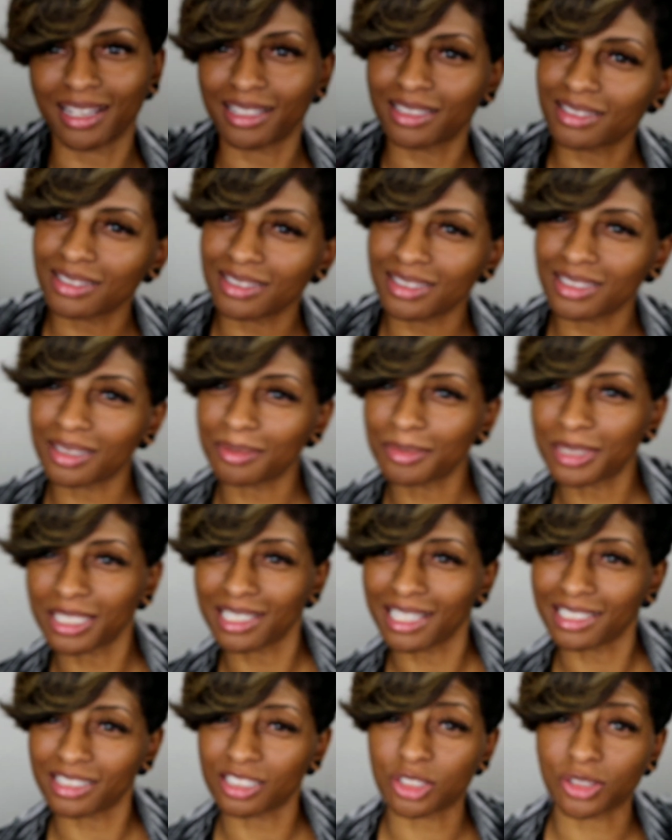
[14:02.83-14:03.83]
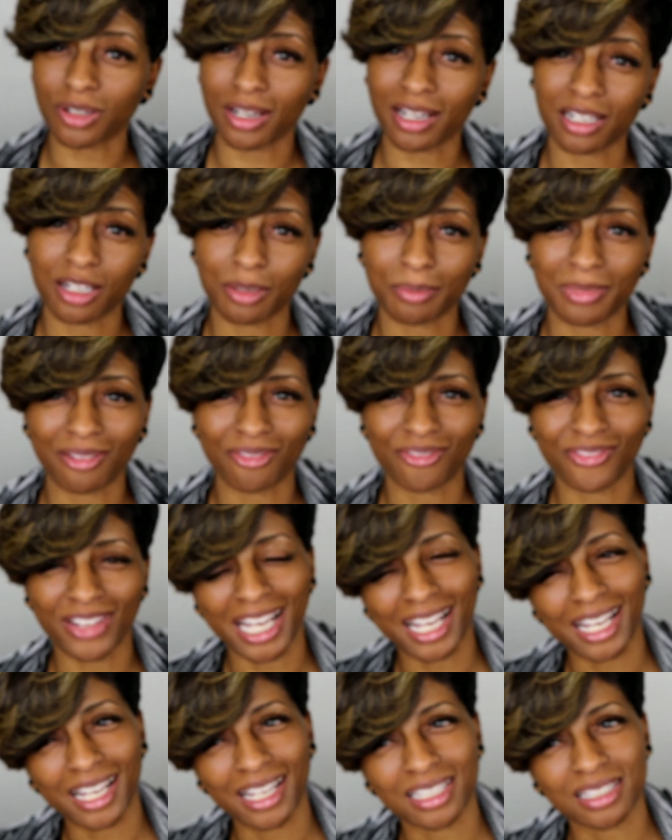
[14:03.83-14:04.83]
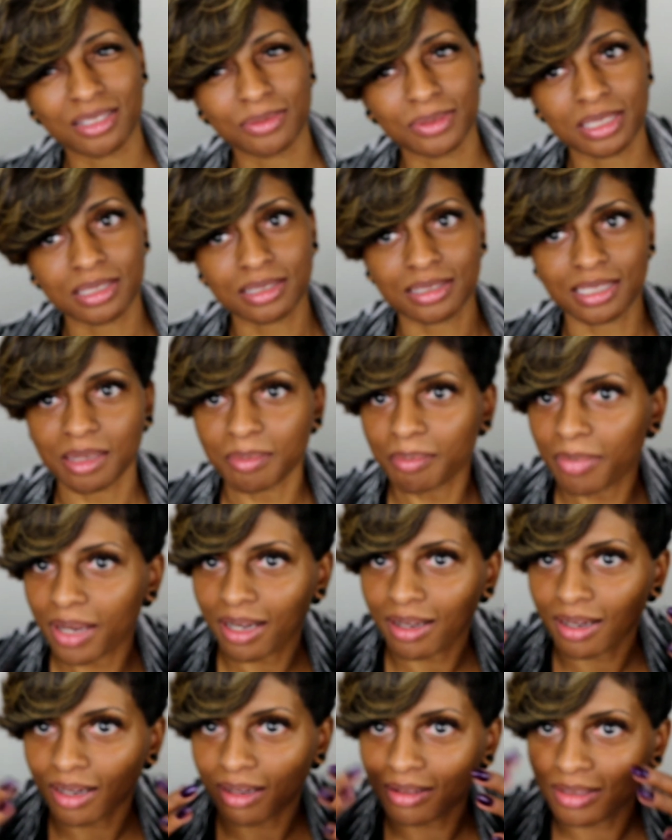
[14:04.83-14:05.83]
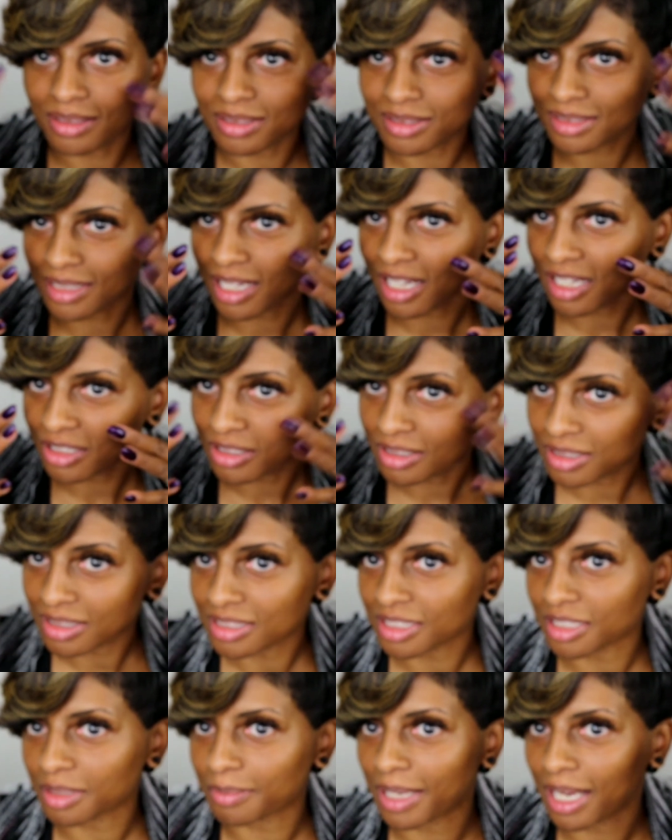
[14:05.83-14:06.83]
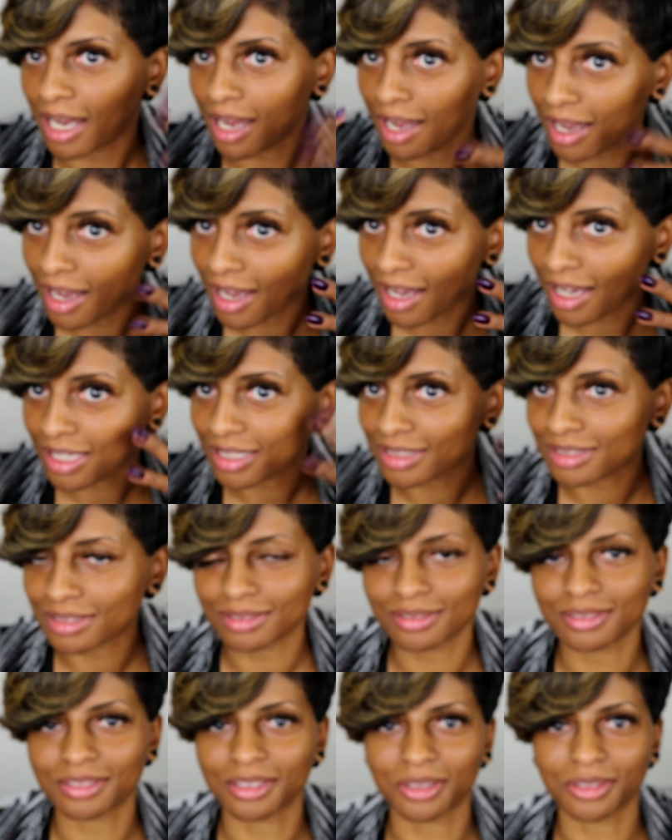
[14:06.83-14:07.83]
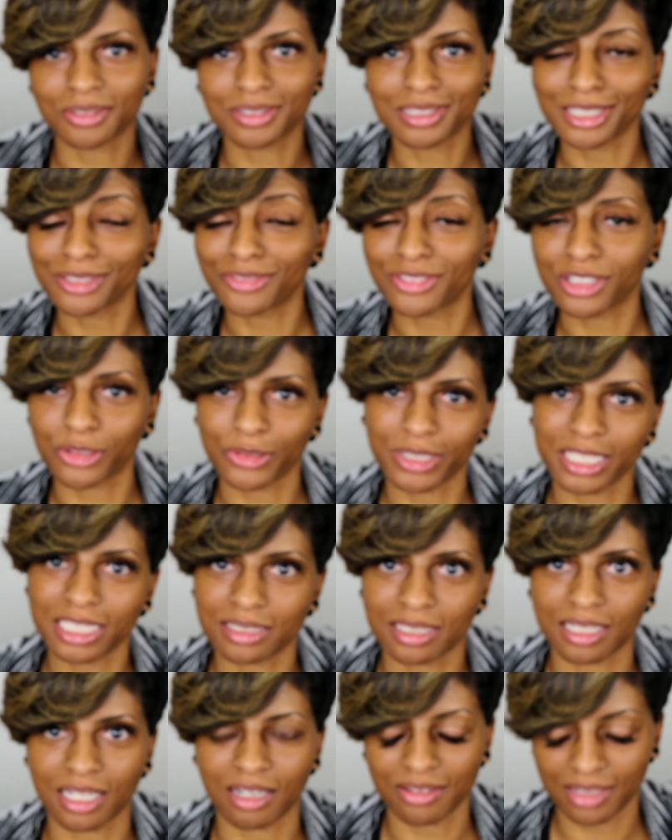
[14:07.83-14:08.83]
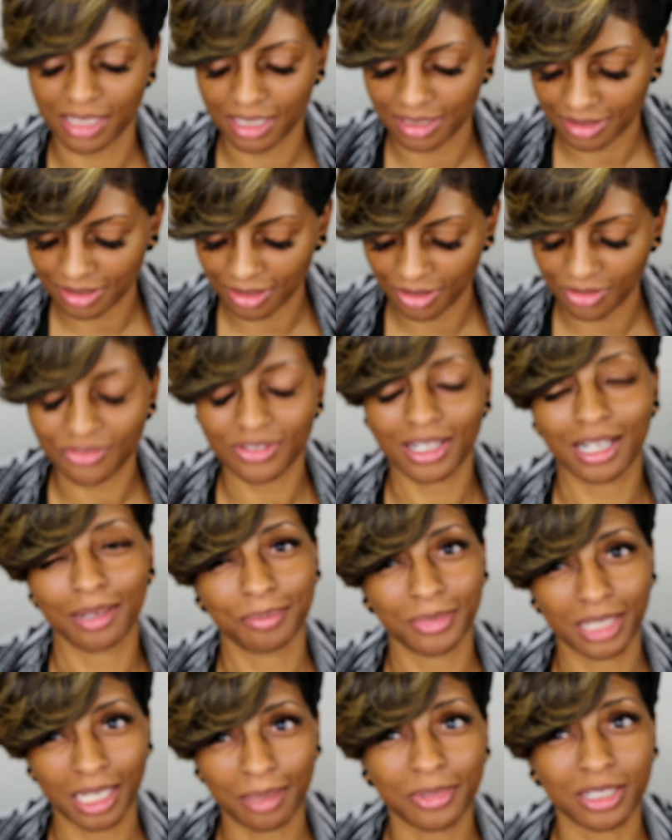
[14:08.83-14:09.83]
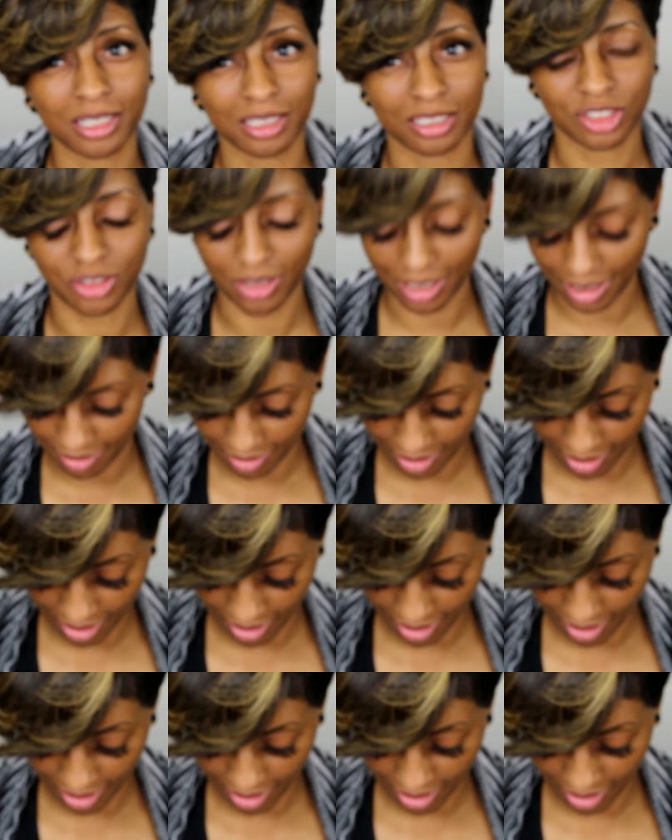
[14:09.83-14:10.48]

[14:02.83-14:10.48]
likely I'm gonna have to try it on my face with the setting powder on it, see how it does under my eyes, you know, see if it creases and all that. So I'm gonna try